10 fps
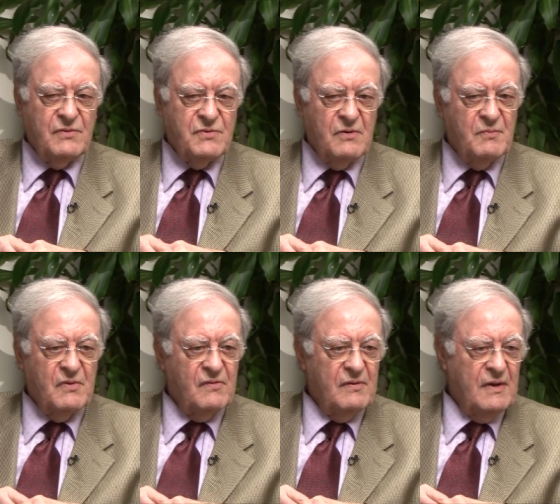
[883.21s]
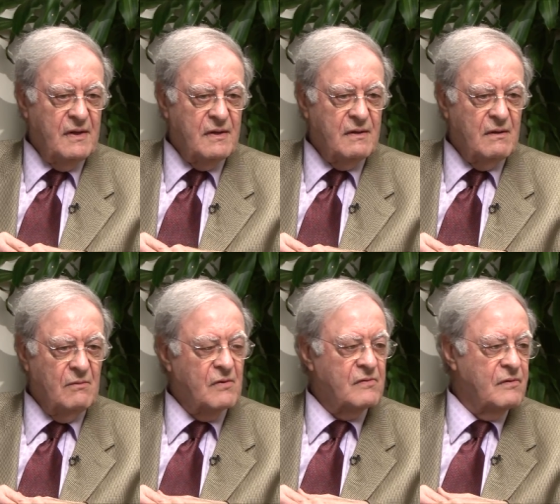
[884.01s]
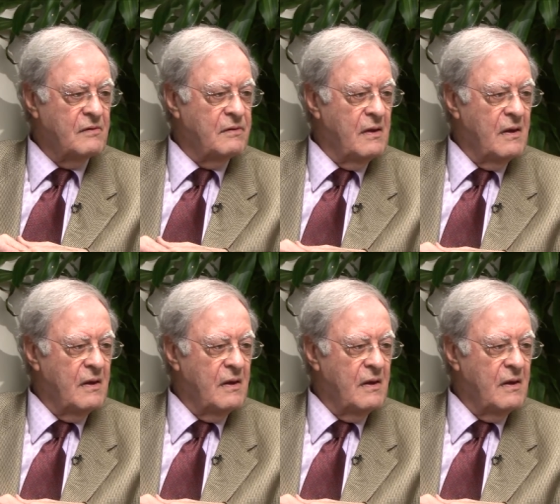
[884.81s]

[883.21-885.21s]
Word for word: the Germans needed horses